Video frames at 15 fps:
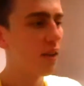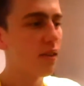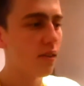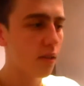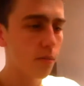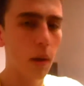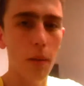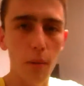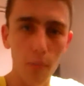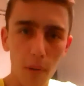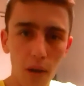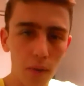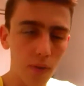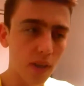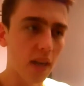spam
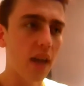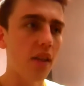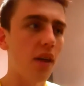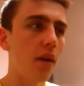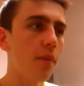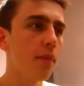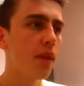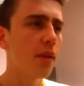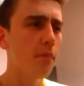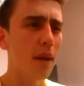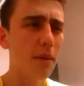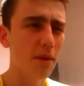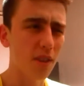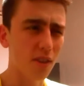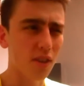upload together.
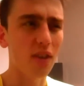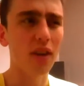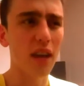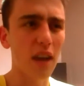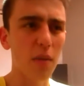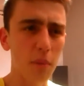Maybe the Sunday will